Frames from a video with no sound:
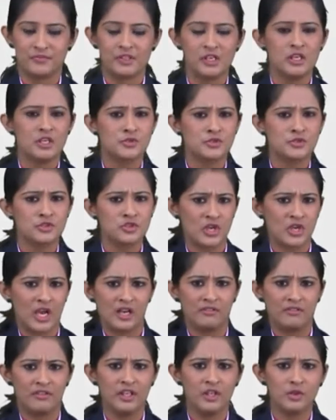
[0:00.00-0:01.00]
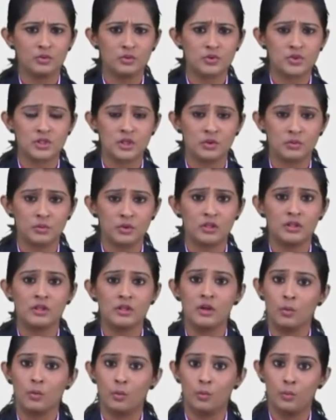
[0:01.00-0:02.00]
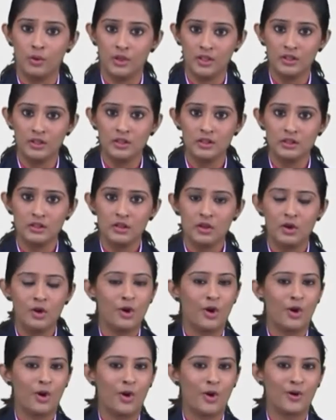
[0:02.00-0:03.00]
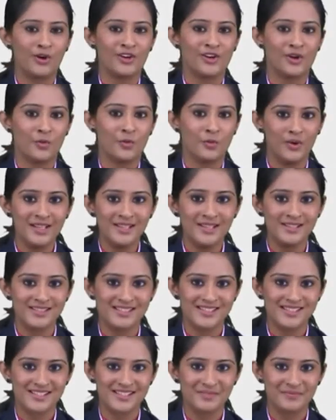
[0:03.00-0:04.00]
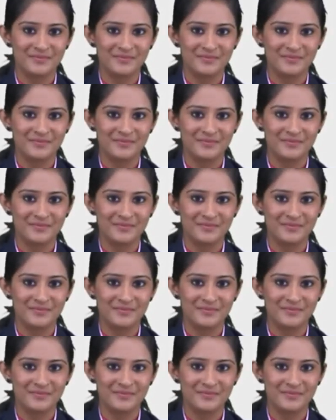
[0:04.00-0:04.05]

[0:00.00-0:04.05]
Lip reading: So shall we use the word win or wins?